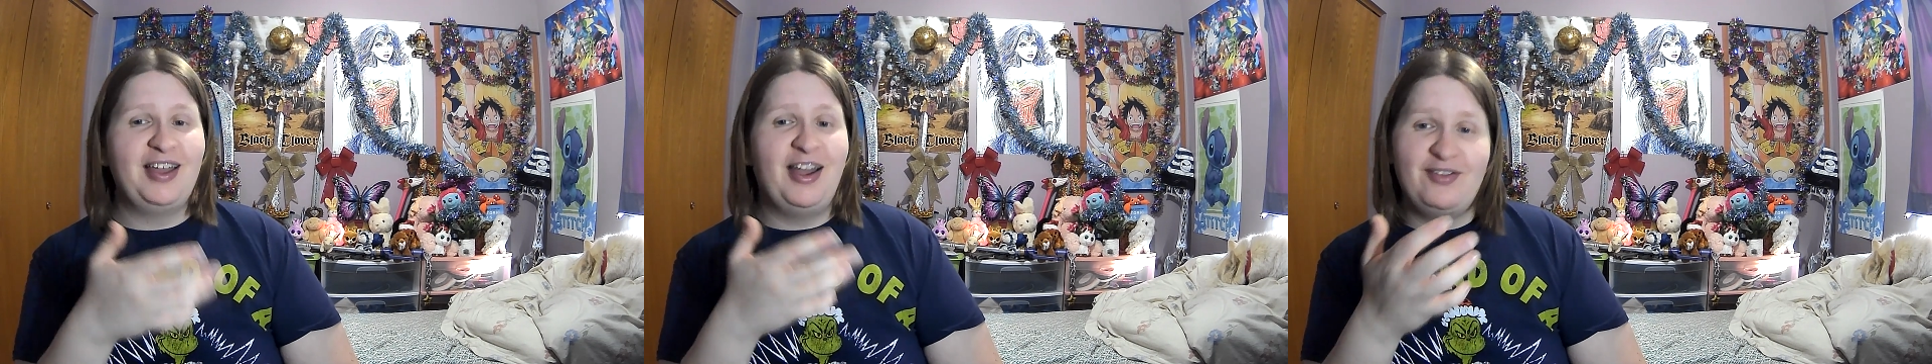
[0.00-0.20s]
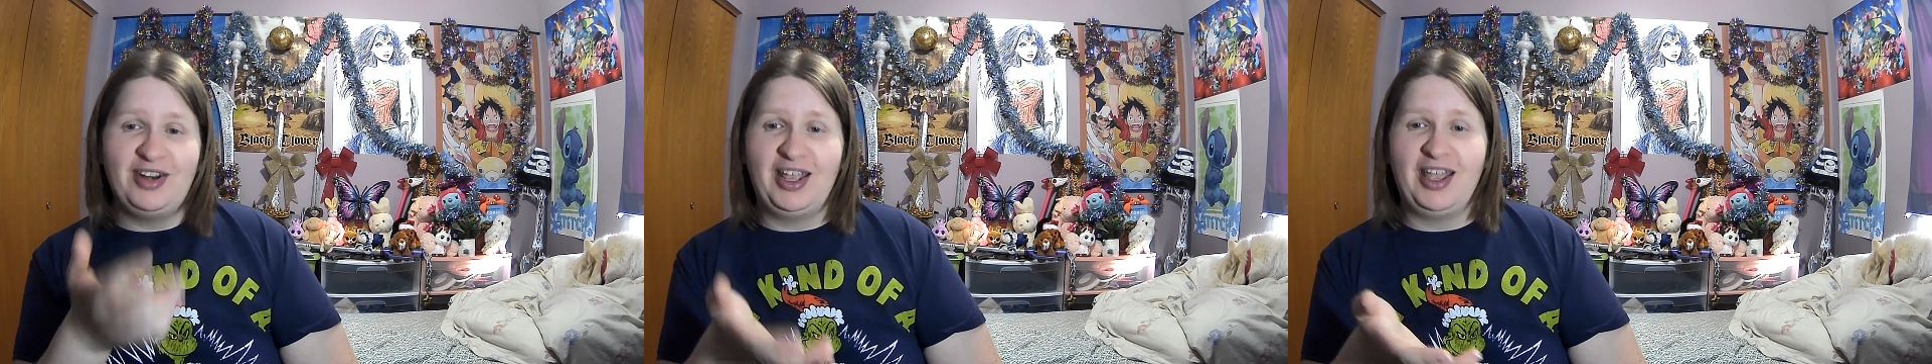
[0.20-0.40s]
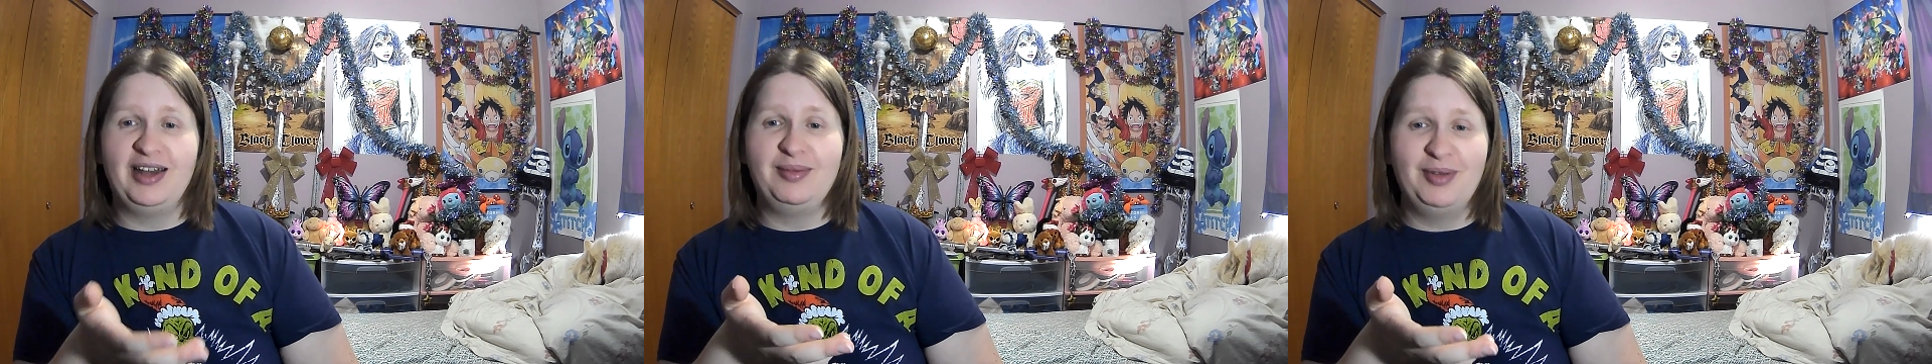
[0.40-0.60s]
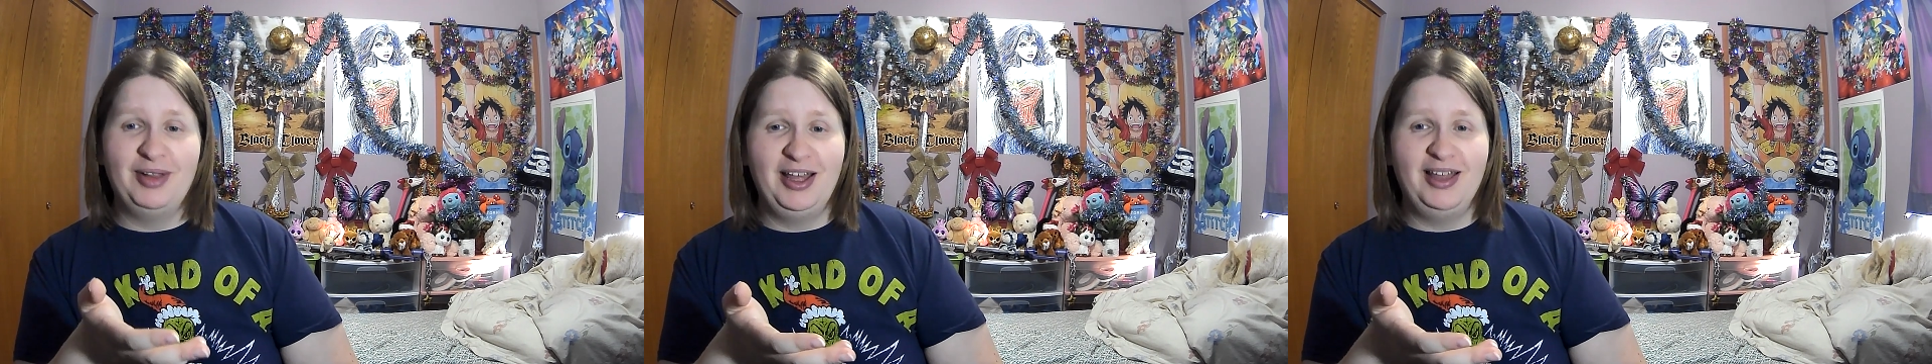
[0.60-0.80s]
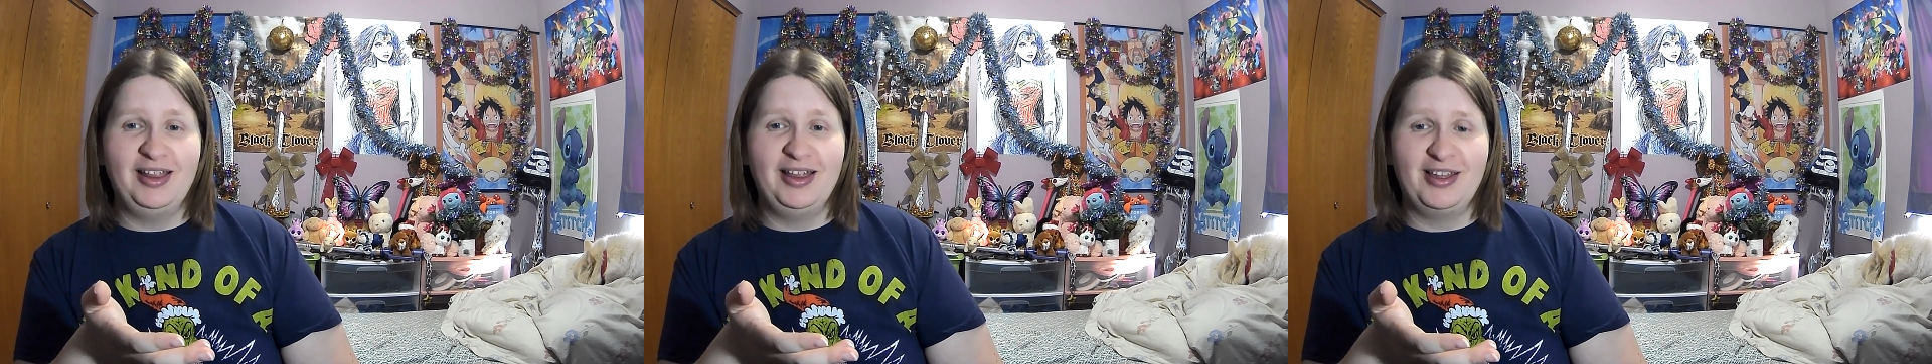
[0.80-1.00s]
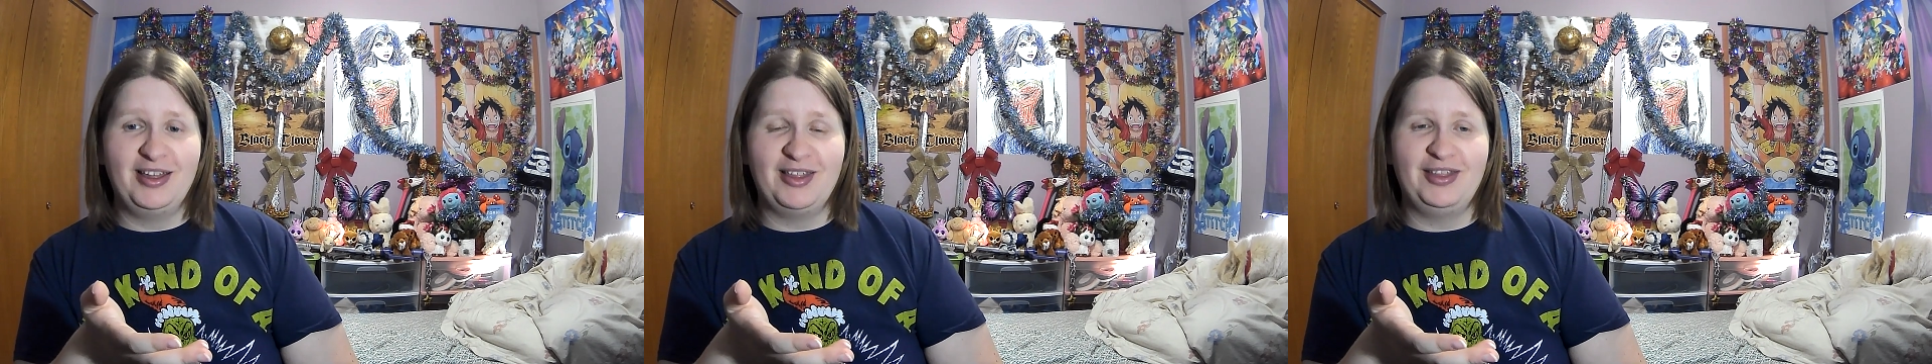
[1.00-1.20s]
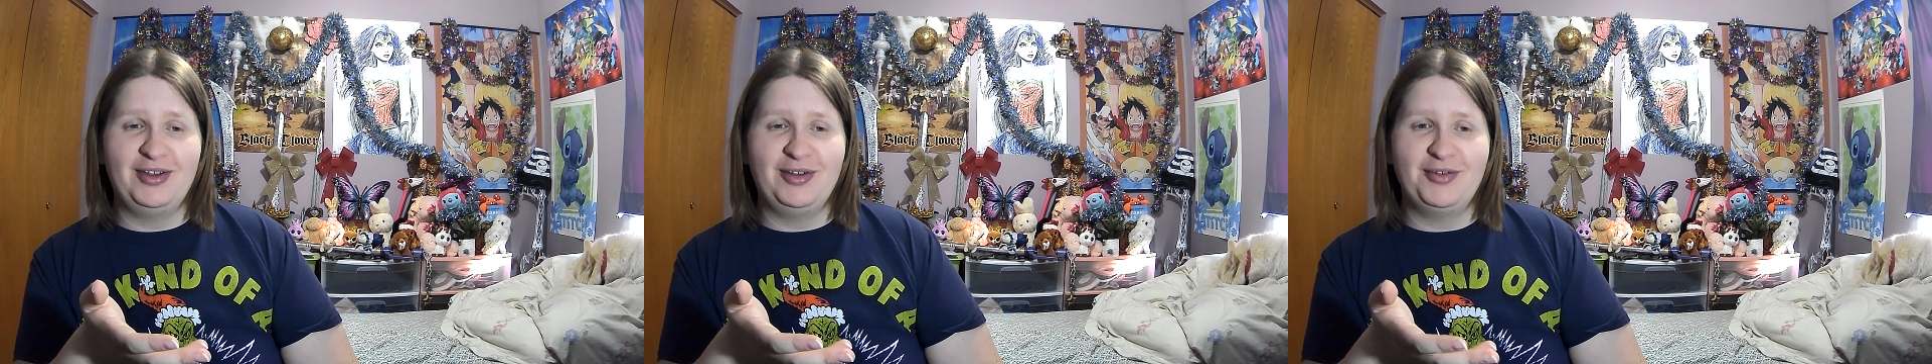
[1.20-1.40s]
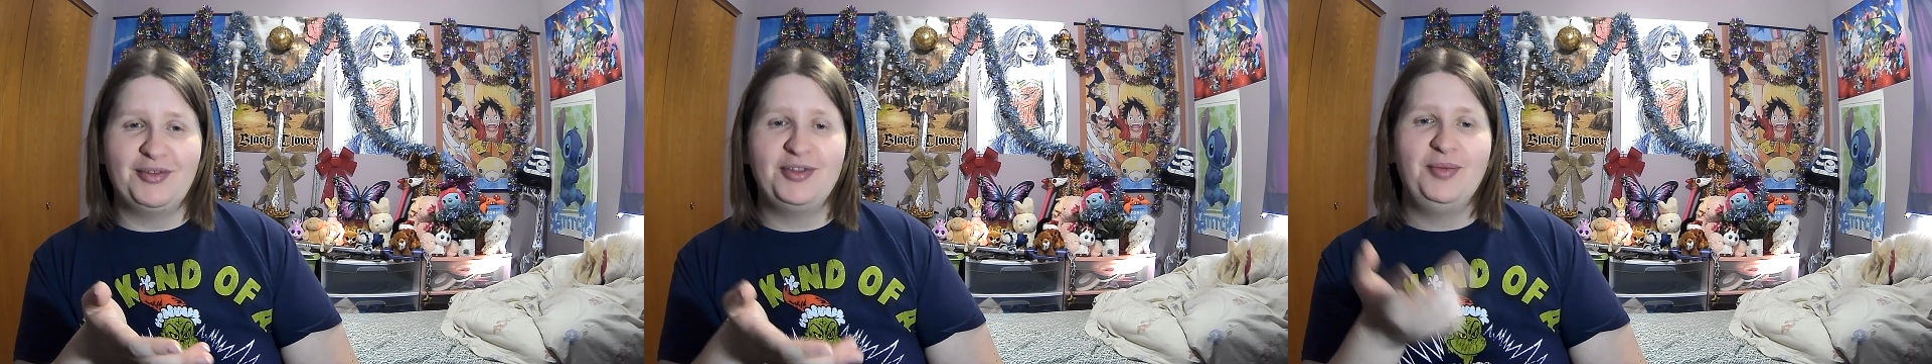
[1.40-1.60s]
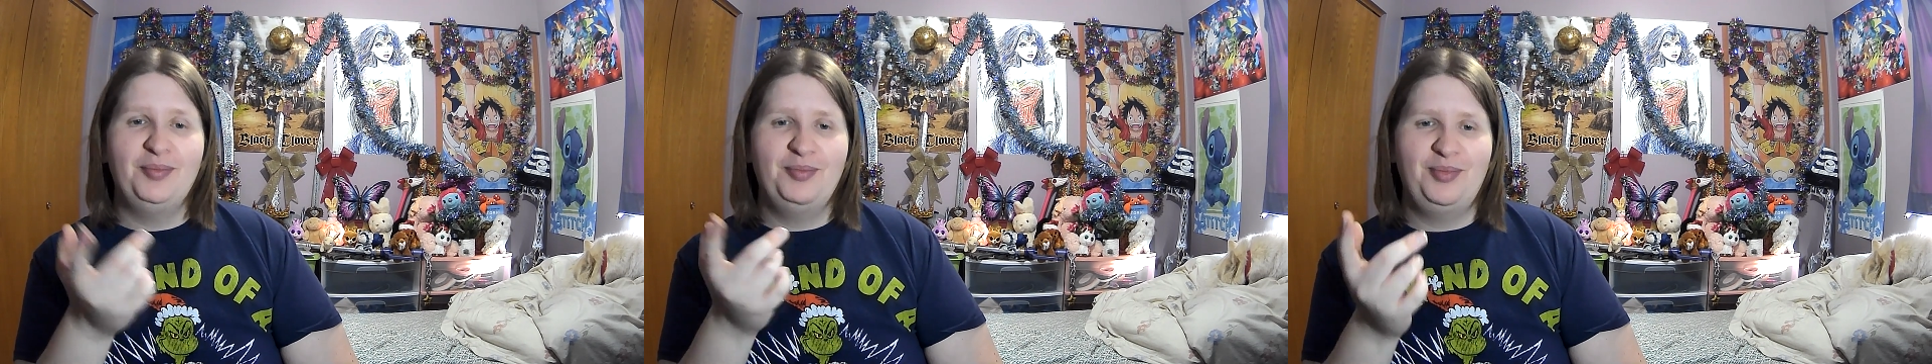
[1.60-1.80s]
have any animal allies in those.